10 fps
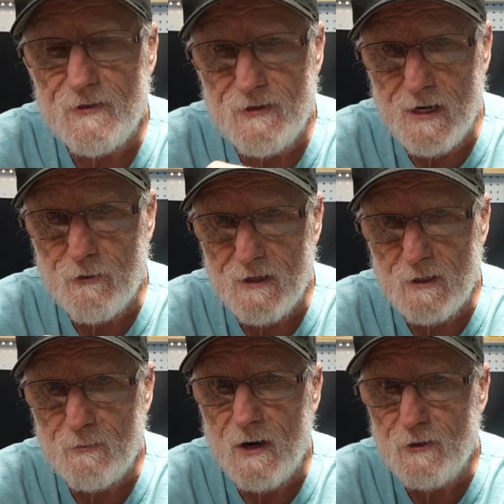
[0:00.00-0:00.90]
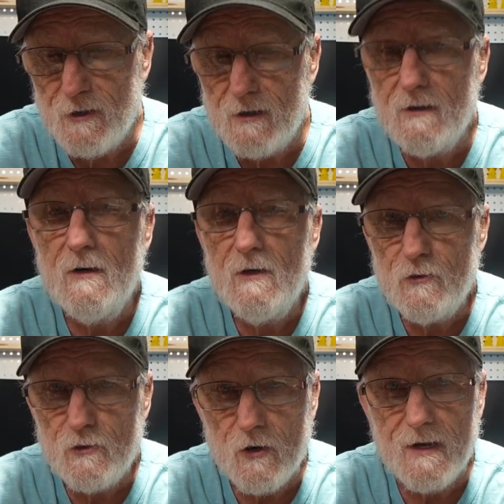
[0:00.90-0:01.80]
Decrease pressure,
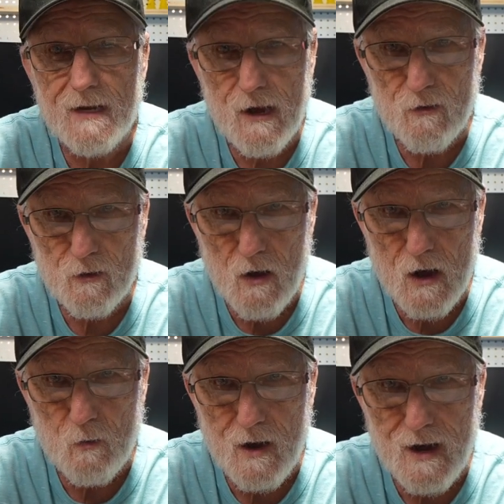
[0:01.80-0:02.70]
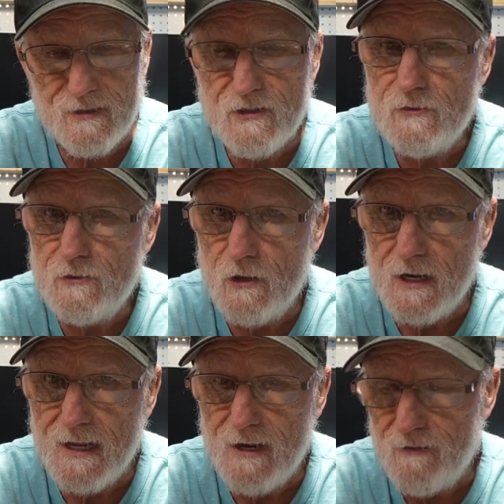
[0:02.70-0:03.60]
turn it counterclockwise to the
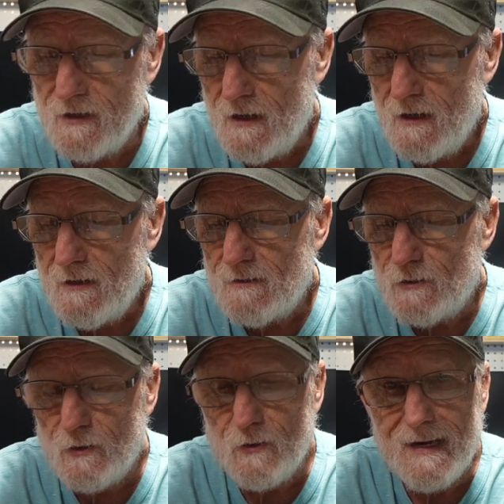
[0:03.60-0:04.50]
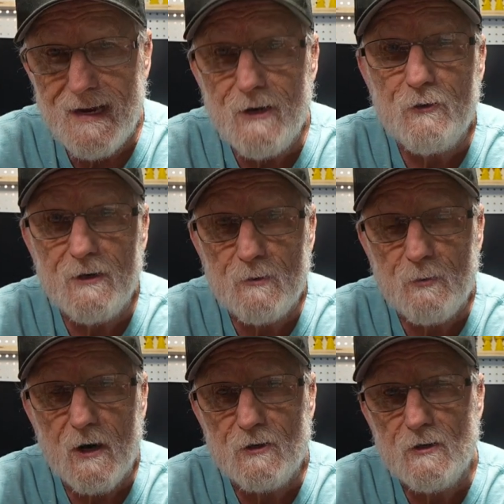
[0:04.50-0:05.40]
left. To increase
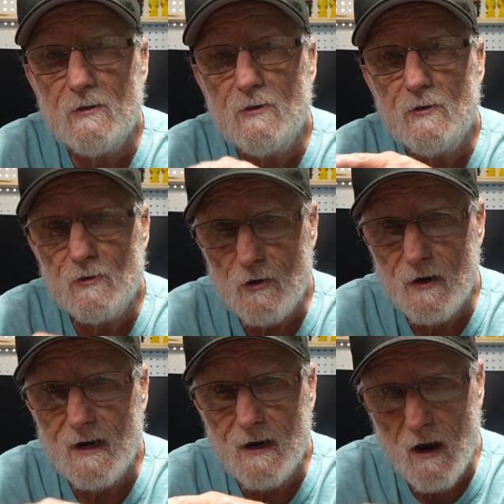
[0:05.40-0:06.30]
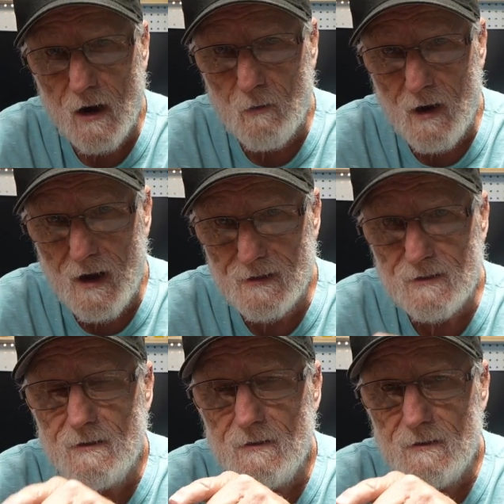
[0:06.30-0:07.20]
pressure, turn it
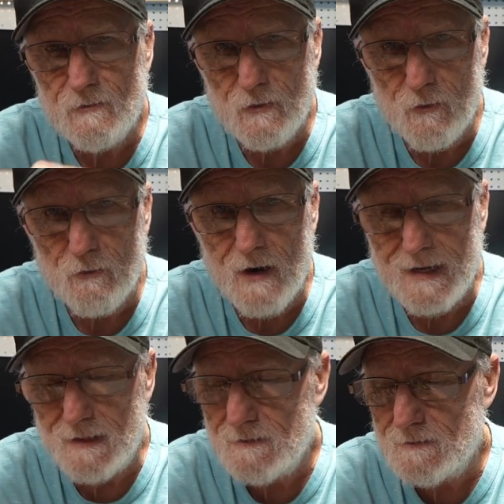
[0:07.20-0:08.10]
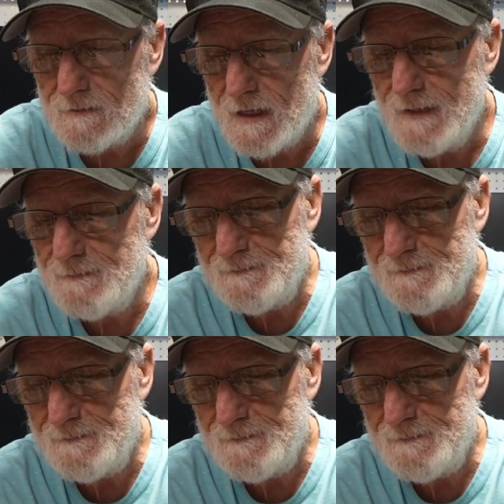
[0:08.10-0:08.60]
clockwise to the right, okay?